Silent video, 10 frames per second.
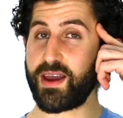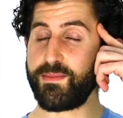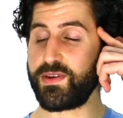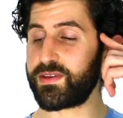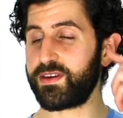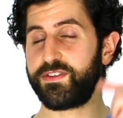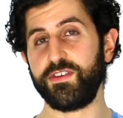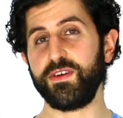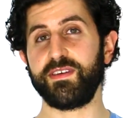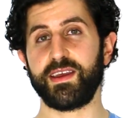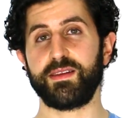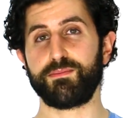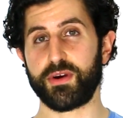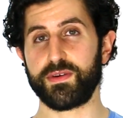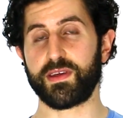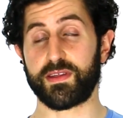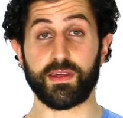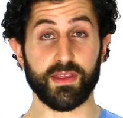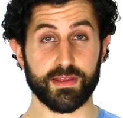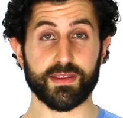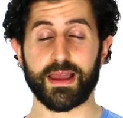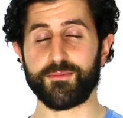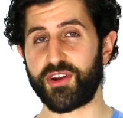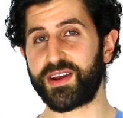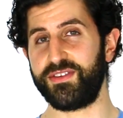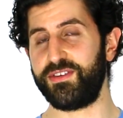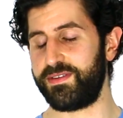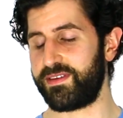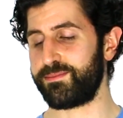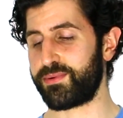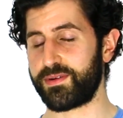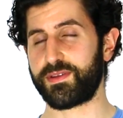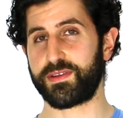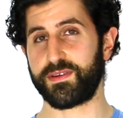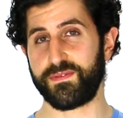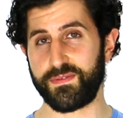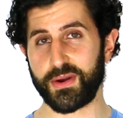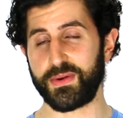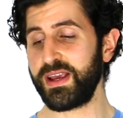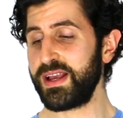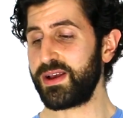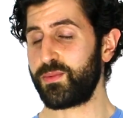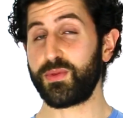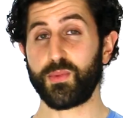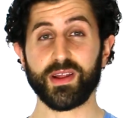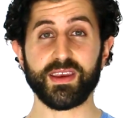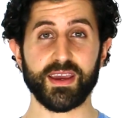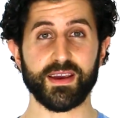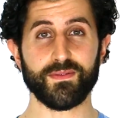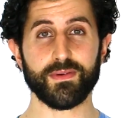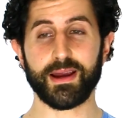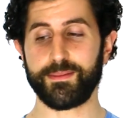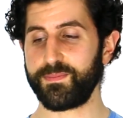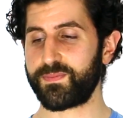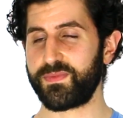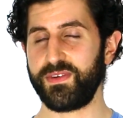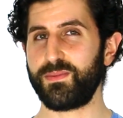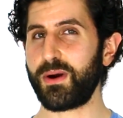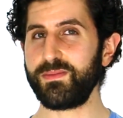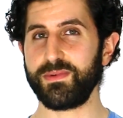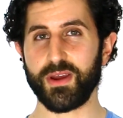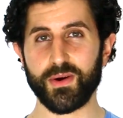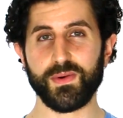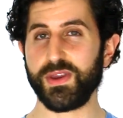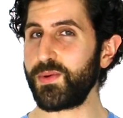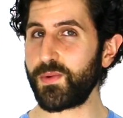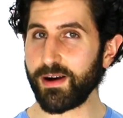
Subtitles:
I'm using a 210 processor, that's Snapdragon 210 processor phone with 1 gig of RAM, you won't know you